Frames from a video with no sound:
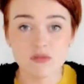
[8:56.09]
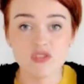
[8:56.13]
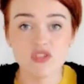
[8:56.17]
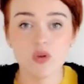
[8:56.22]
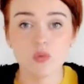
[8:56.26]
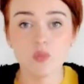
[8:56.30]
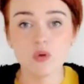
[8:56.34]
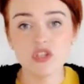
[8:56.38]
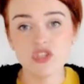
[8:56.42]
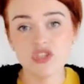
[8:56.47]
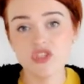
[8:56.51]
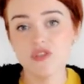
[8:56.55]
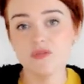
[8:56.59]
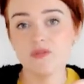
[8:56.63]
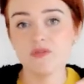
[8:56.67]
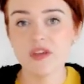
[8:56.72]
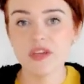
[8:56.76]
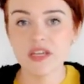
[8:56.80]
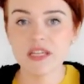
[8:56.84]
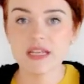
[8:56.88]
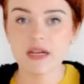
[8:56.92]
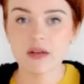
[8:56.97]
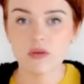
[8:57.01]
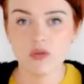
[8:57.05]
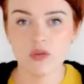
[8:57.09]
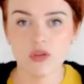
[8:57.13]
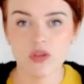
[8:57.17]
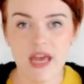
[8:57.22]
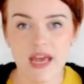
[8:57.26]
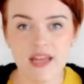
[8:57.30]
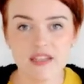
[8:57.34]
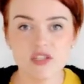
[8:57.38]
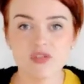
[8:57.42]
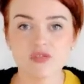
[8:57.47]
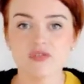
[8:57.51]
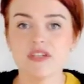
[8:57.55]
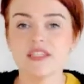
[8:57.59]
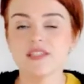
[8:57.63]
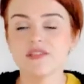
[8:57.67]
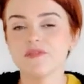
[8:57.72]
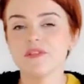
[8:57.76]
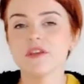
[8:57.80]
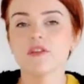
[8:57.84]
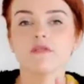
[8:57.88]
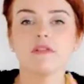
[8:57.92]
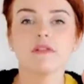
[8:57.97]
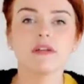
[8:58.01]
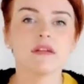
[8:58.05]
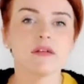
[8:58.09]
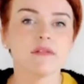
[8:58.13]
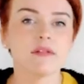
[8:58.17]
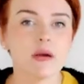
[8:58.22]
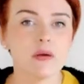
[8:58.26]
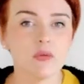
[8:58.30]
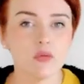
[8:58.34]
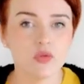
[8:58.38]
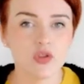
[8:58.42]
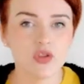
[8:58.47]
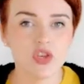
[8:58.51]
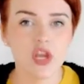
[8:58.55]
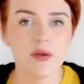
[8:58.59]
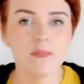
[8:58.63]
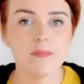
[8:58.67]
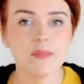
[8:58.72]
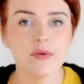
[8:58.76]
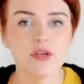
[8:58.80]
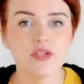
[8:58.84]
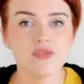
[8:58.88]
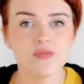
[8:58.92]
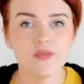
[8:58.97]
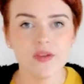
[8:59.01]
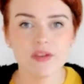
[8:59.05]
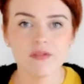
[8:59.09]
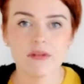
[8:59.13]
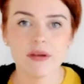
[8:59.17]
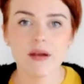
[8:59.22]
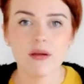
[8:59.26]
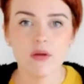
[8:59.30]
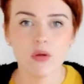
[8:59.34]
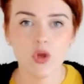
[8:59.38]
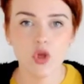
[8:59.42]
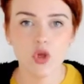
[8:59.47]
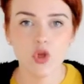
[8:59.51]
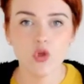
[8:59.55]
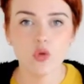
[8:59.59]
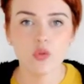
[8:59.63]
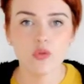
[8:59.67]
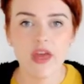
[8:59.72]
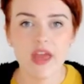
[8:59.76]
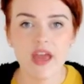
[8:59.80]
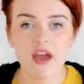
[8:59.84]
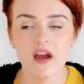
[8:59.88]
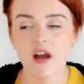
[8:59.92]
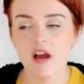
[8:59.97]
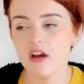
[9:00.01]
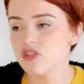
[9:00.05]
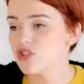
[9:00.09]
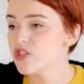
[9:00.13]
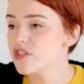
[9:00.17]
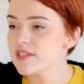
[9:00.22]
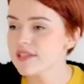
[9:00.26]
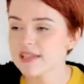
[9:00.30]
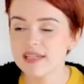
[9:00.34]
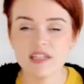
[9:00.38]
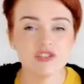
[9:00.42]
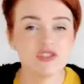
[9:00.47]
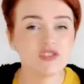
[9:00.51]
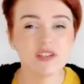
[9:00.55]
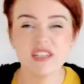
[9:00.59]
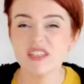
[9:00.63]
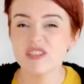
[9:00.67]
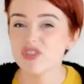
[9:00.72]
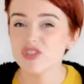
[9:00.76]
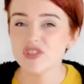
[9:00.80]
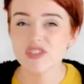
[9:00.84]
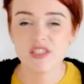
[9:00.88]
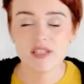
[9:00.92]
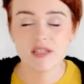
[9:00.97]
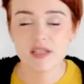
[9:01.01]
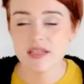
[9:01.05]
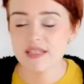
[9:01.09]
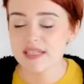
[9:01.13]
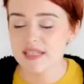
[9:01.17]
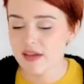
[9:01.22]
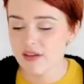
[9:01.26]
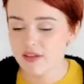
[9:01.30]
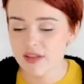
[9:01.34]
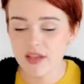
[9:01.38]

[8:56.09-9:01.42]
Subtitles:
So once you've figured out all the categories, figure out all the numbers, figure out who they are, just literally jotting it down.